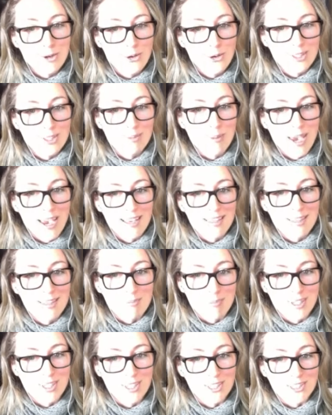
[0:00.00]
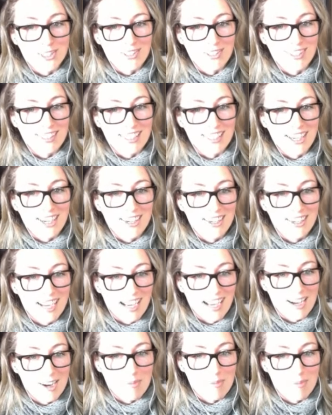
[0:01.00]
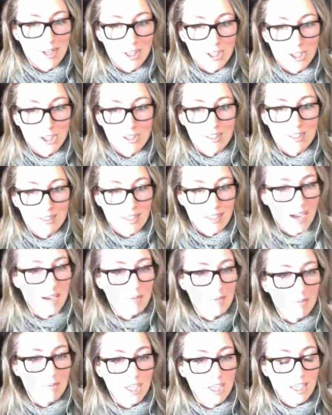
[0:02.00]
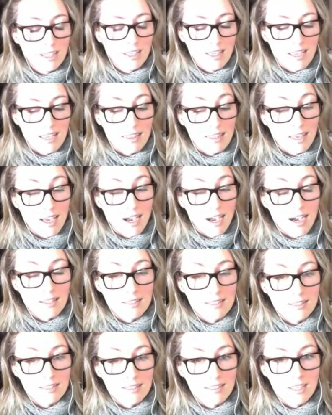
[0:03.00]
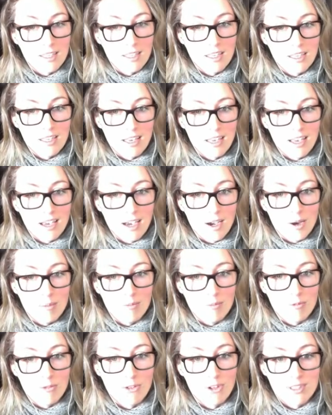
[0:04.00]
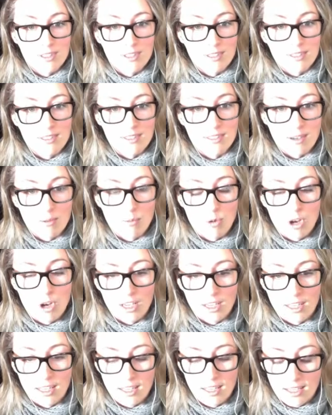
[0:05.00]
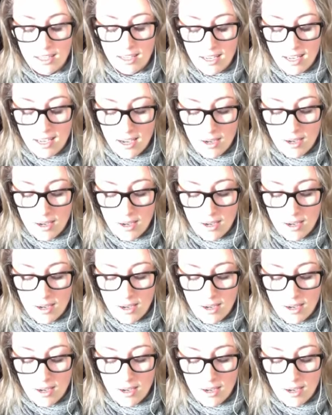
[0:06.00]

always pay the bills, you know. A lot of the time in the arts, for instance, I'm working